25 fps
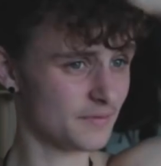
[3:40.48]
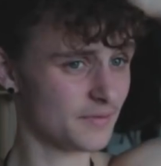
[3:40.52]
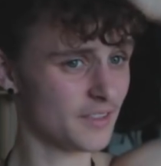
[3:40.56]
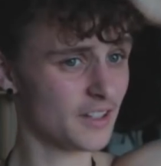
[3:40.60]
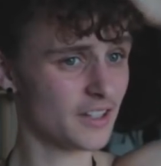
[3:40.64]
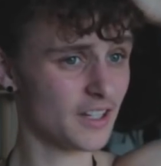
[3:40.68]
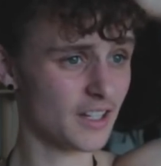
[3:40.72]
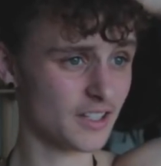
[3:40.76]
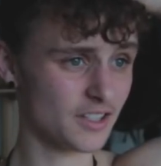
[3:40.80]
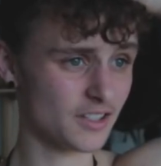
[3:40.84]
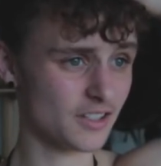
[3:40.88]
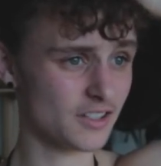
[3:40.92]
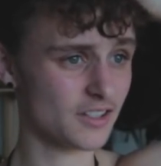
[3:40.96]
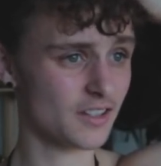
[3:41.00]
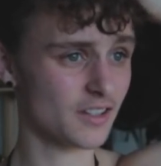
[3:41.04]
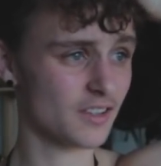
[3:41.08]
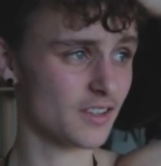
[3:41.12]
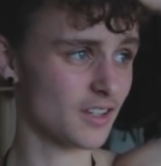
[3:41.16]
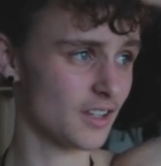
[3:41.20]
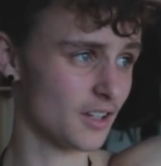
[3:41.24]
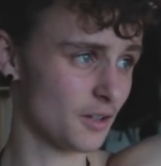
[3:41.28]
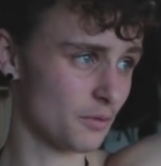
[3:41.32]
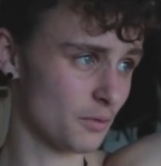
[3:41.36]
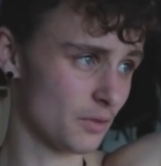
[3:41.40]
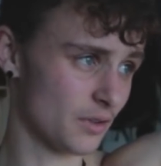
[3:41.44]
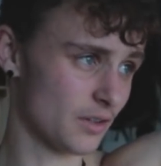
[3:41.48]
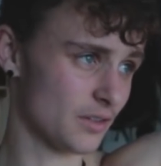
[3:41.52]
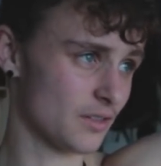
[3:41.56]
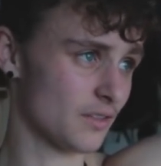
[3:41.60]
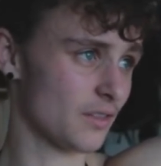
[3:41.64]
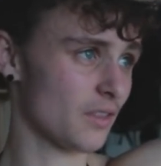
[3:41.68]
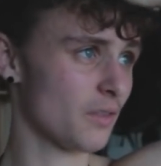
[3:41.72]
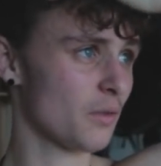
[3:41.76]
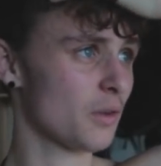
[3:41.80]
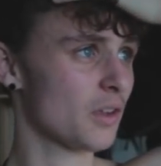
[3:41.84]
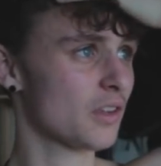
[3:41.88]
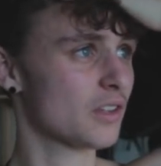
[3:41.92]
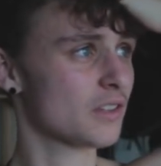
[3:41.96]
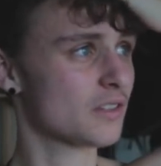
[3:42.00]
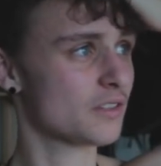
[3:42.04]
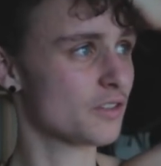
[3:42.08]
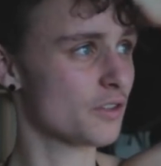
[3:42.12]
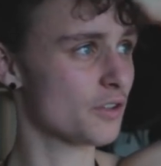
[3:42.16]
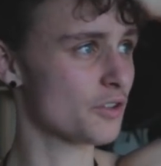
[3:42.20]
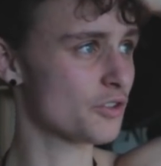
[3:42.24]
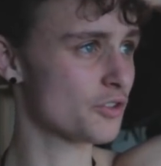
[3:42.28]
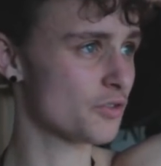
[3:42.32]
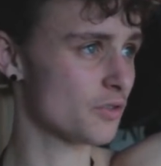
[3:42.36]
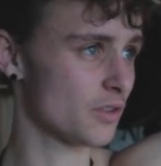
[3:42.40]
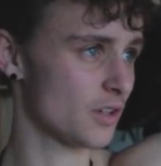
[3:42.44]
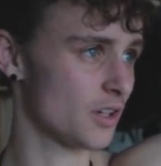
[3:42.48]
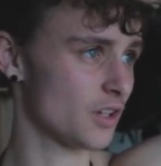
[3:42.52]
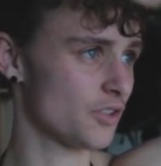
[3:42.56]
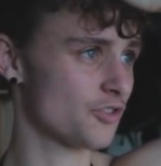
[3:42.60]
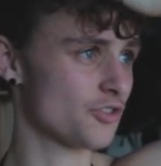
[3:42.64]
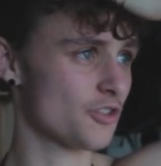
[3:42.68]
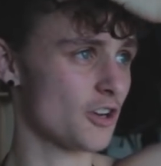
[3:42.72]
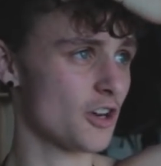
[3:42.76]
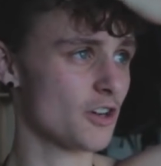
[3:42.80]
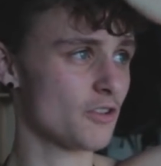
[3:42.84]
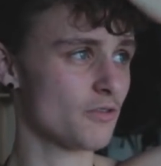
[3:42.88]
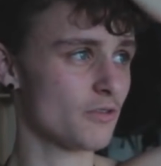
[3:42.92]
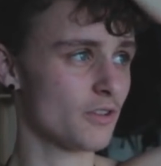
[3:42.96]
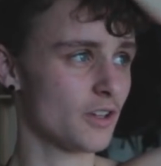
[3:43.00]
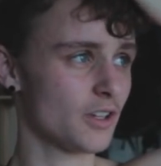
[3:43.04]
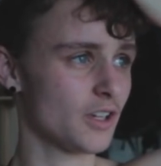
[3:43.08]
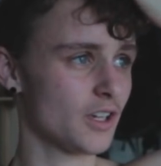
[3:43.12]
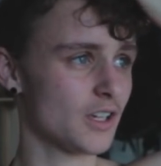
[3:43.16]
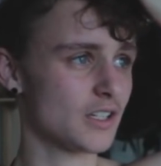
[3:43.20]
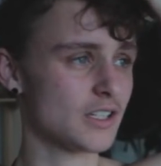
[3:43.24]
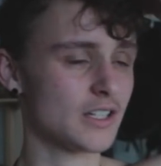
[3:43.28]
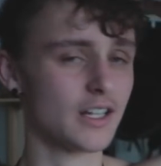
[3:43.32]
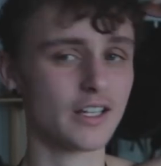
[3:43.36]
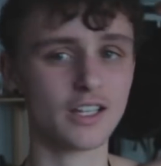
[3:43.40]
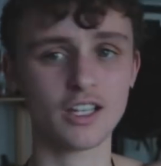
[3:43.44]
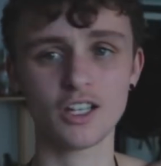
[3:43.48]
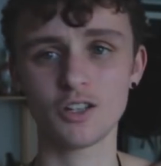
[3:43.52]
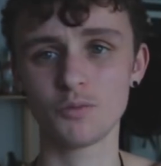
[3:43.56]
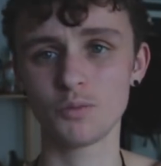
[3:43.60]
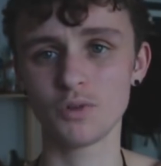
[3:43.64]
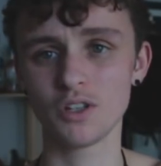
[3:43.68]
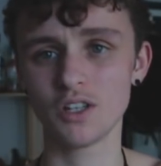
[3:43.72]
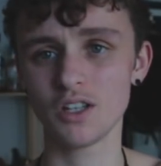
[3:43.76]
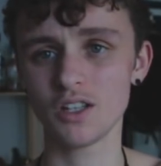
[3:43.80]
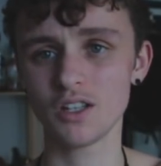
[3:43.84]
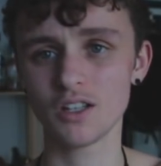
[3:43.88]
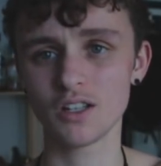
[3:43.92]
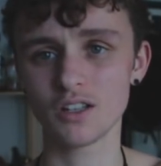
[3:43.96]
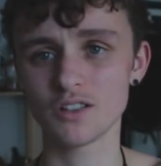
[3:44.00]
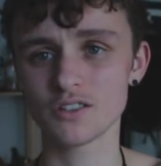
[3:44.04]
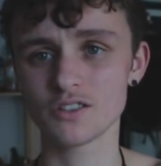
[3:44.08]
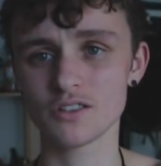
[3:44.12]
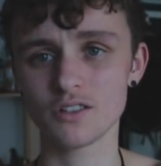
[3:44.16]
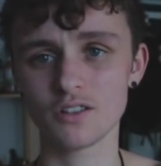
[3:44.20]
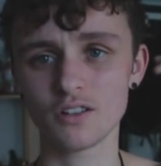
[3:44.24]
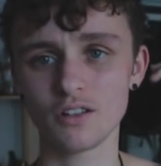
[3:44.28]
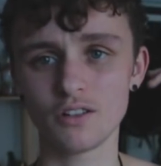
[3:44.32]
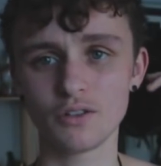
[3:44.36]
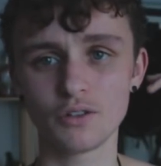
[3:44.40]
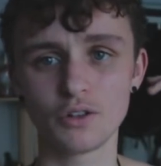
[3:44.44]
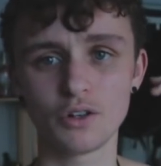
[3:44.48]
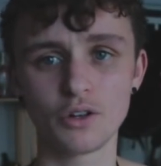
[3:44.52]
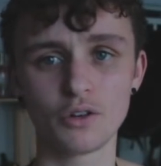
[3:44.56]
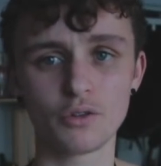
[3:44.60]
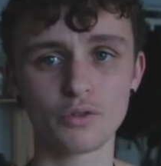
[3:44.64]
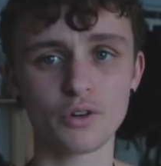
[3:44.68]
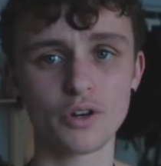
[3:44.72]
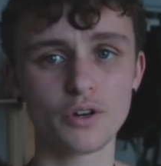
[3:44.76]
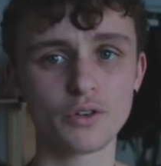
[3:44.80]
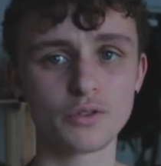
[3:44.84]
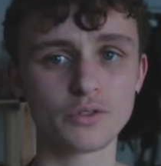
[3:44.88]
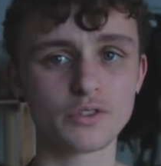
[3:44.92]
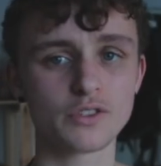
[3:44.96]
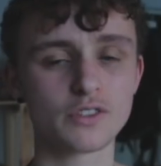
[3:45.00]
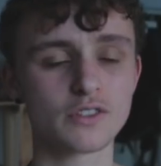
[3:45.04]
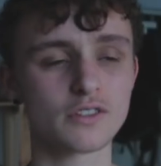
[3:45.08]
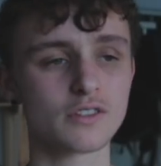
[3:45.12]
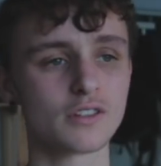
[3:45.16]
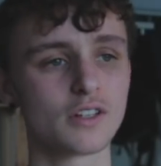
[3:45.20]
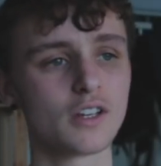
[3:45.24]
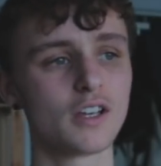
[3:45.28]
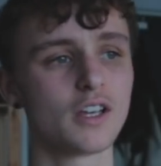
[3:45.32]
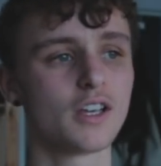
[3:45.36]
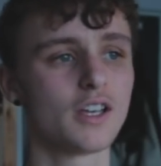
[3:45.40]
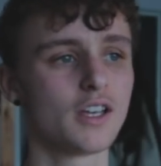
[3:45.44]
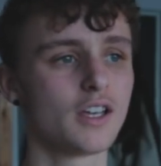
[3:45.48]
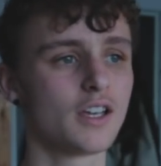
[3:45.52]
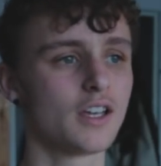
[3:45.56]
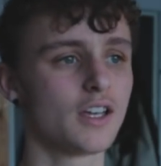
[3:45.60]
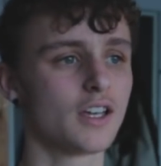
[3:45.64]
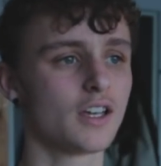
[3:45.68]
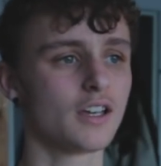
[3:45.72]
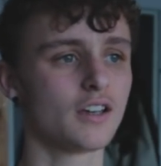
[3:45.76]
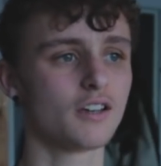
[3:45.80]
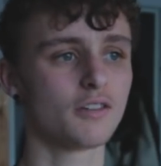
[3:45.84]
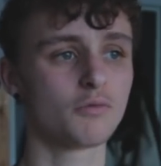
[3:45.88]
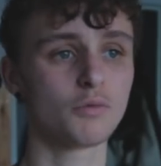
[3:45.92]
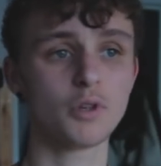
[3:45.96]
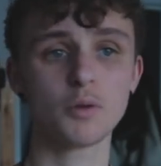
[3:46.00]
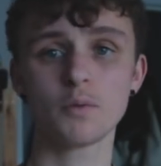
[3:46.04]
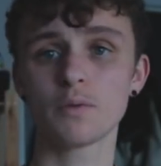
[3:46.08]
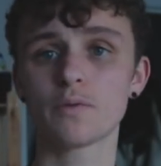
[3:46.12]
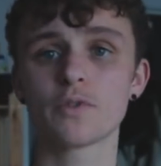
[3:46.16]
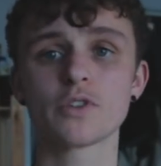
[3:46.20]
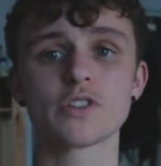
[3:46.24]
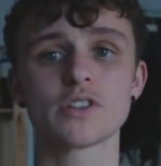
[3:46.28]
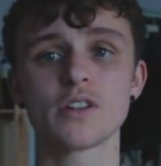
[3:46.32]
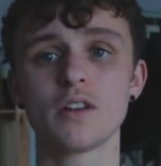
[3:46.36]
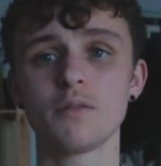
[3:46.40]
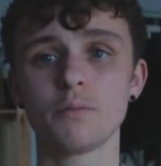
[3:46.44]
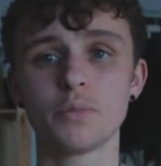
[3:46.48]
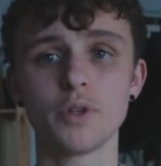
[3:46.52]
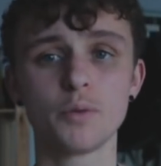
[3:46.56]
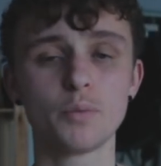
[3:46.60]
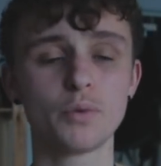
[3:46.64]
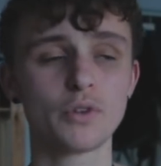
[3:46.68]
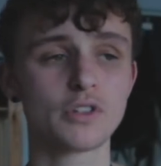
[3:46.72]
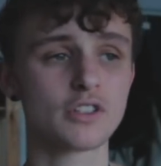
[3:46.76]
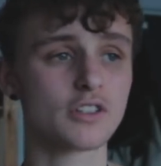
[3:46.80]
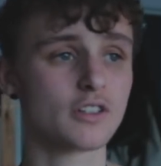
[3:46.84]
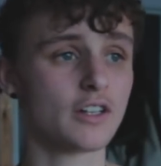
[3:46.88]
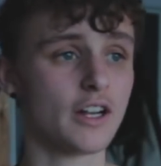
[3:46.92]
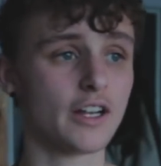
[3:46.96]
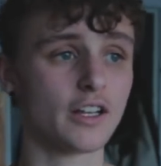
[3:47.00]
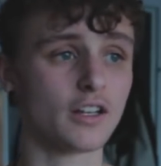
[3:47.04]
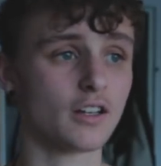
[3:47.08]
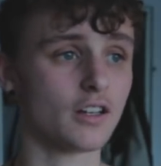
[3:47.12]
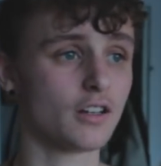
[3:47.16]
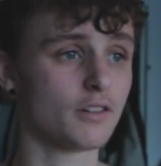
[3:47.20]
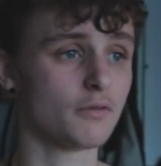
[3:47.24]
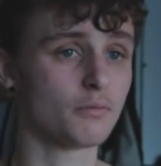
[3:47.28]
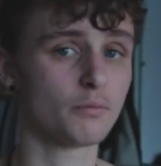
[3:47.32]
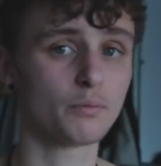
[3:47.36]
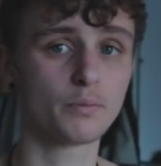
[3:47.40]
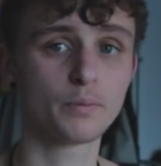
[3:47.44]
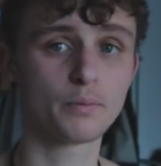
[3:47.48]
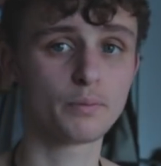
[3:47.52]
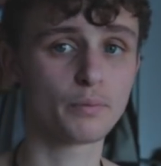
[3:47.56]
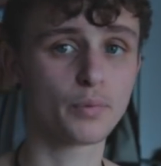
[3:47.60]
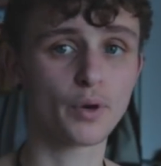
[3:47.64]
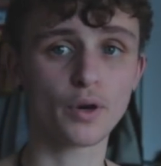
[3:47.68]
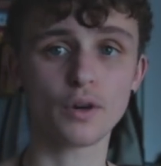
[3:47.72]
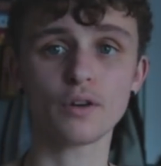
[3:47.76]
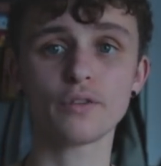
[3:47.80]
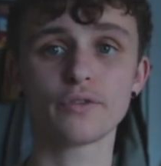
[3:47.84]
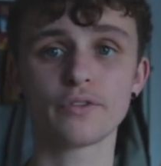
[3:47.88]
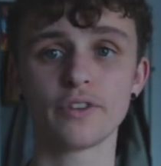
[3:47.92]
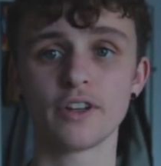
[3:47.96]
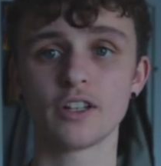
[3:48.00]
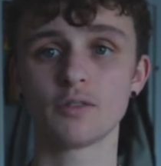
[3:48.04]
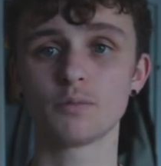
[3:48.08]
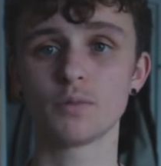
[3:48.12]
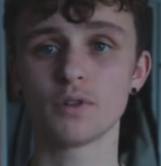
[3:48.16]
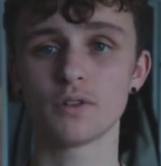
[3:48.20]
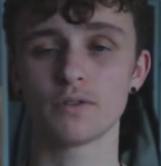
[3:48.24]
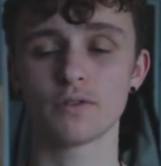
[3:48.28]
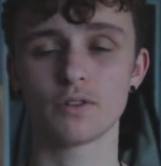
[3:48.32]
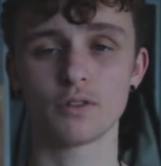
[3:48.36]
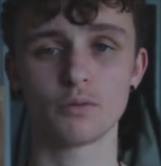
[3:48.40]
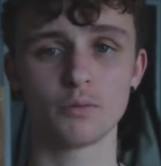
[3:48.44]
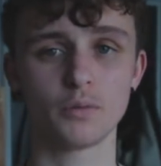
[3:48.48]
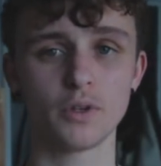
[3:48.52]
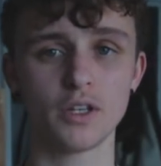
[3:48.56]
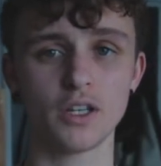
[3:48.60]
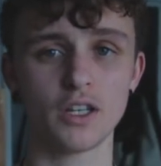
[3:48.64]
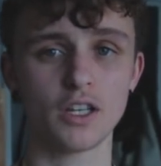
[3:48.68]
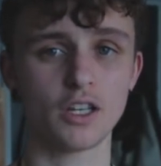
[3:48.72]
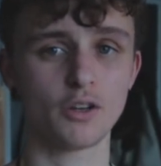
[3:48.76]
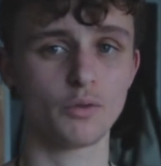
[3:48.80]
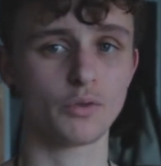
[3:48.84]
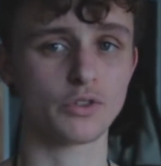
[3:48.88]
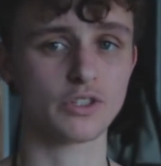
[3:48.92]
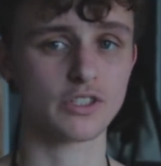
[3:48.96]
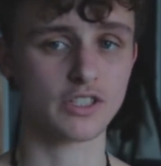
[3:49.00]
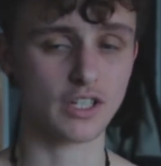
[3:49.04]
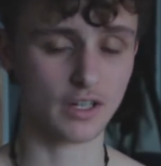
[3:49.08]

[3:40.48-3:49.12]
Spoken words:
And that's just the thing with surgery in general, I guess. Like, in the beginning, it's gonna look gross. And maybe for some people, it's, like, perfect. But for me, it was